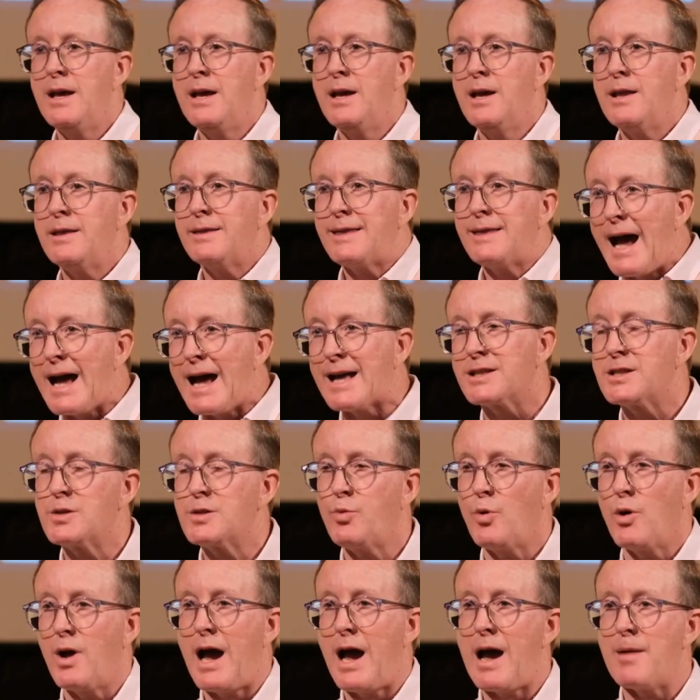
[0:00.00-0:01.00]
That's
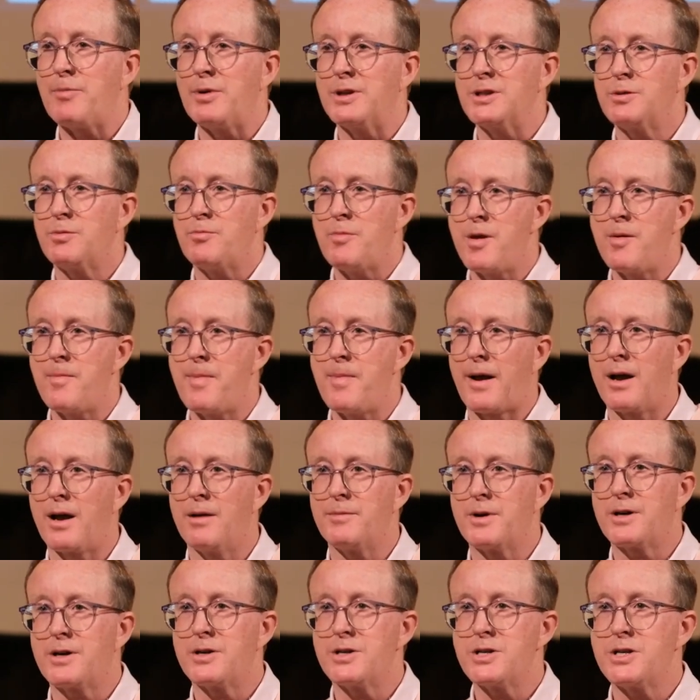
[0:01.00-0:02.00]
what happens when you become a
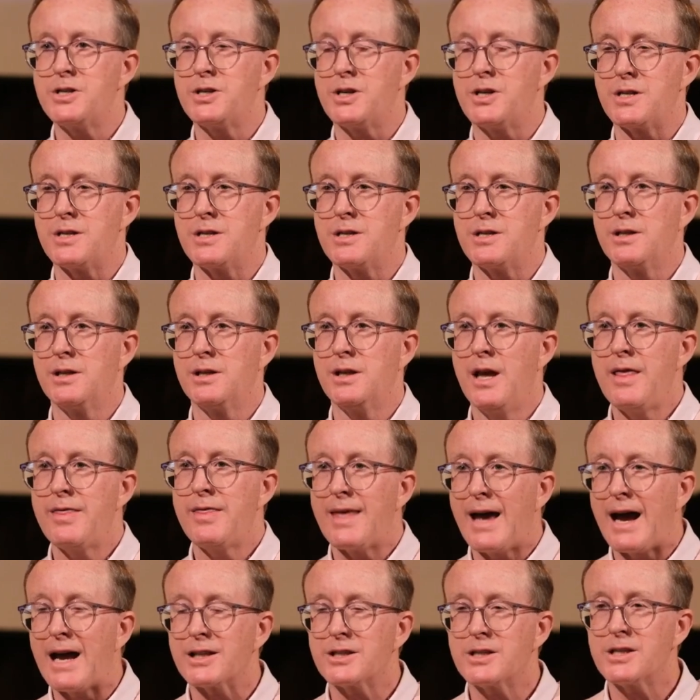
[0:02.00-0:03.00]
Christian.
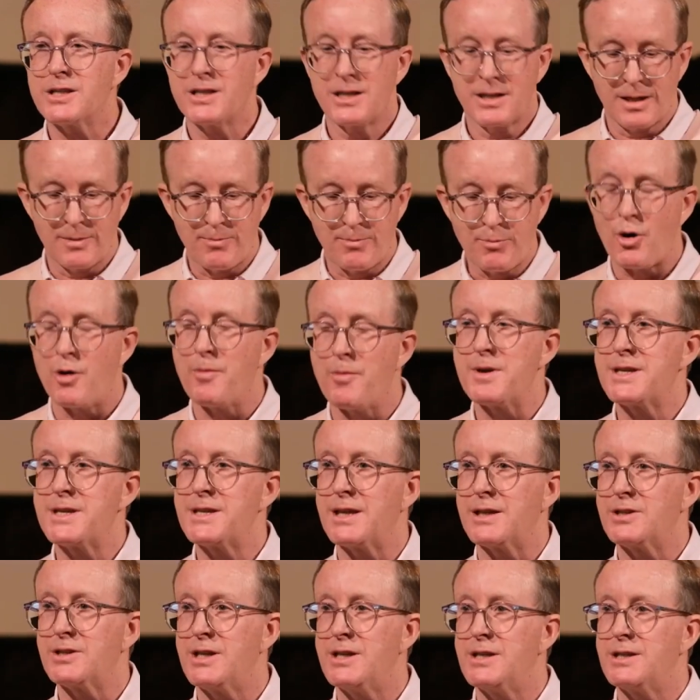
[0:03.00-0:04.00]
That's the promise that
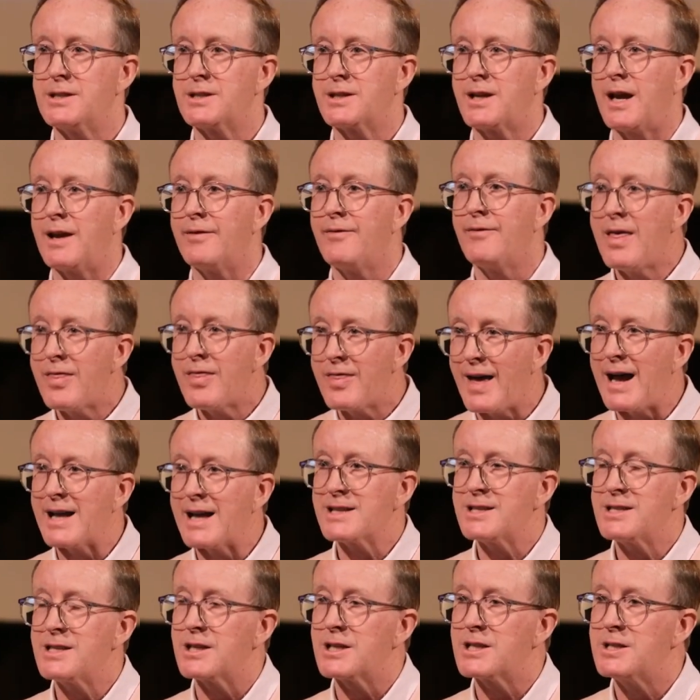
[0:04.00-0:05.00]
Jesus gave. That's
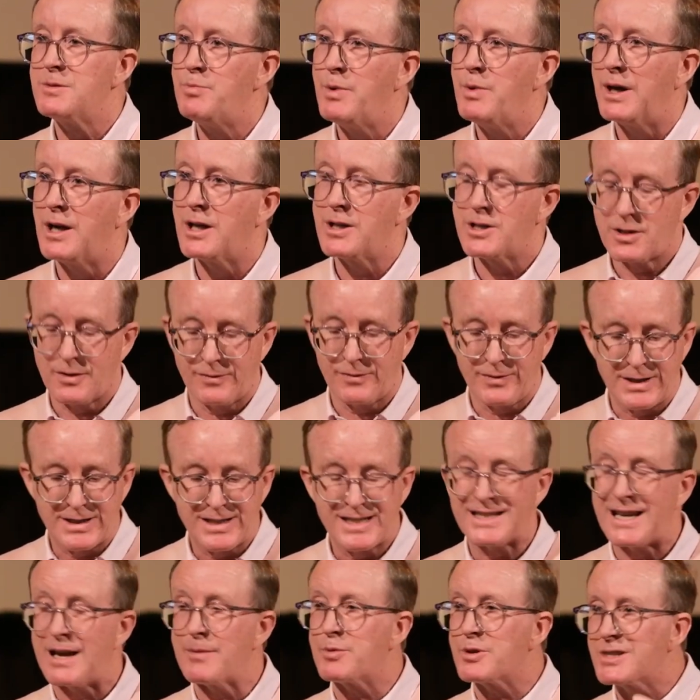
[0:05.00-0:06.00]
the experience of the
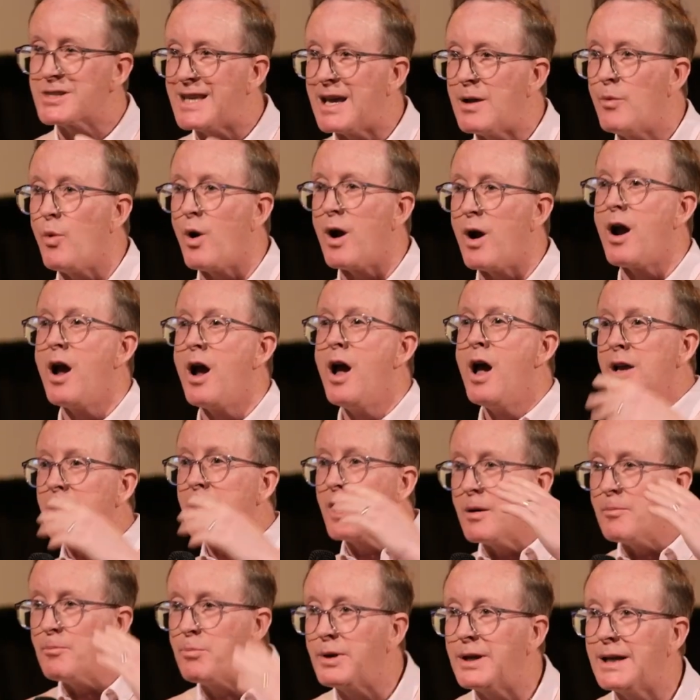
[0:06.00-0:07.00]
disciples. They were
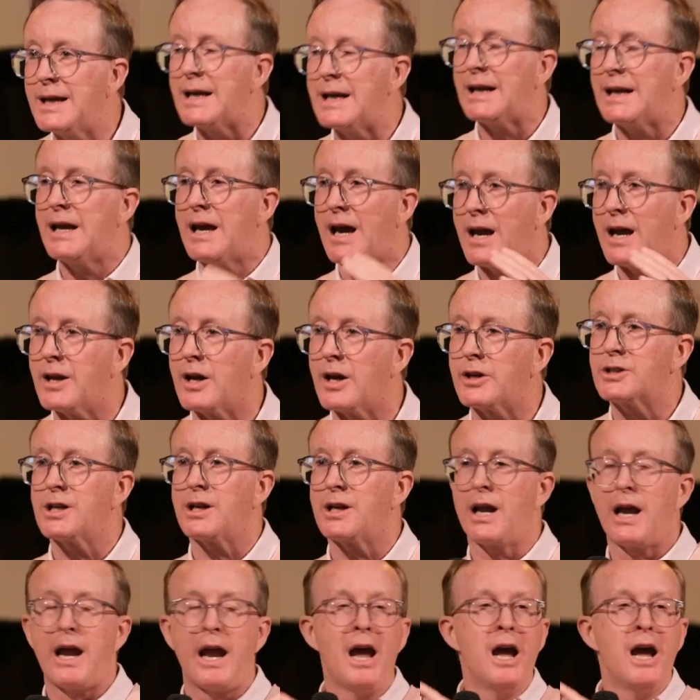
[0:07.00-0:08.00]
completely and
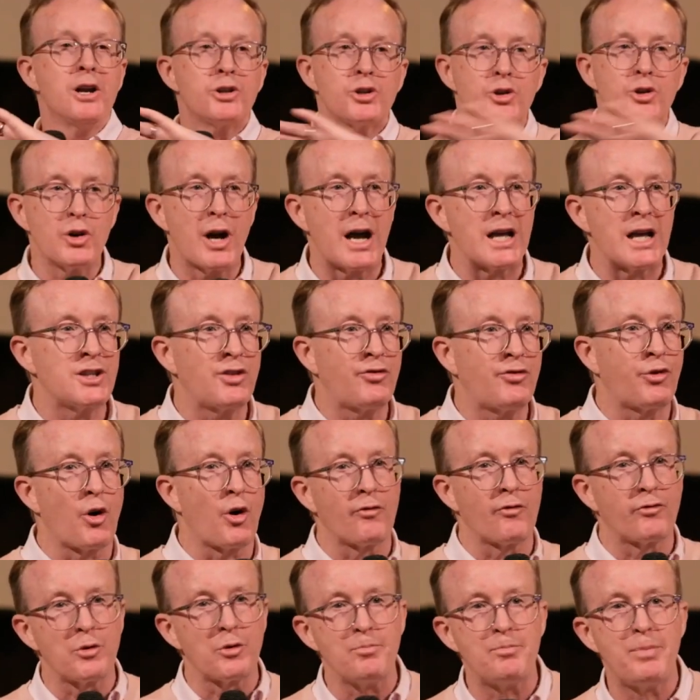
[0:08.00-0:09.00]
utterly transformed
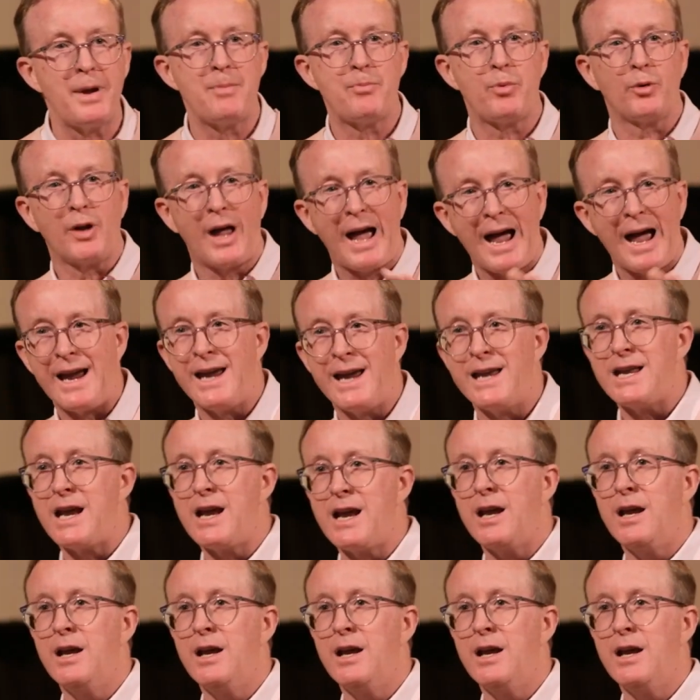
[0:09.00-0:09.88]
from people hiding